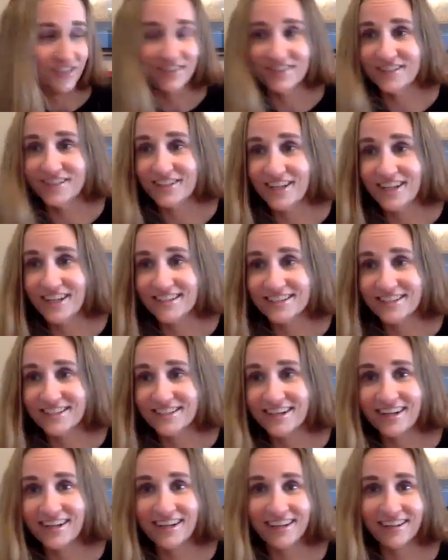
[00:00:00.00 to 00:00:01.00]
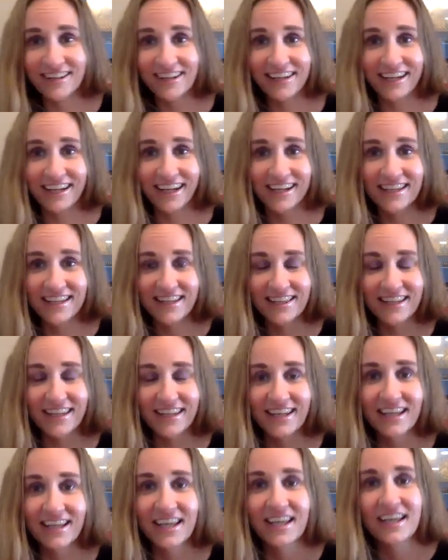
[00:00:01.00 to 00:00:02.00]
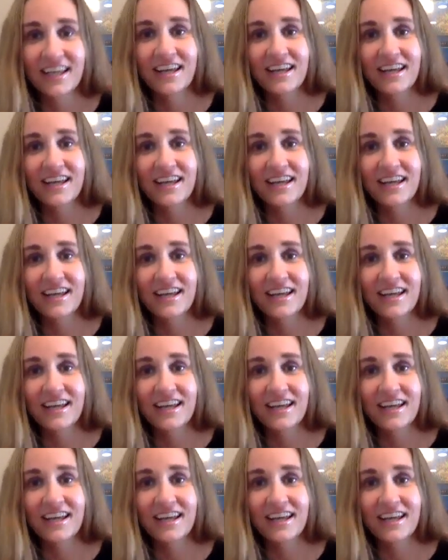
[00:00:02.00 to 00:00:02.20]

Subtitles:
It's not like anything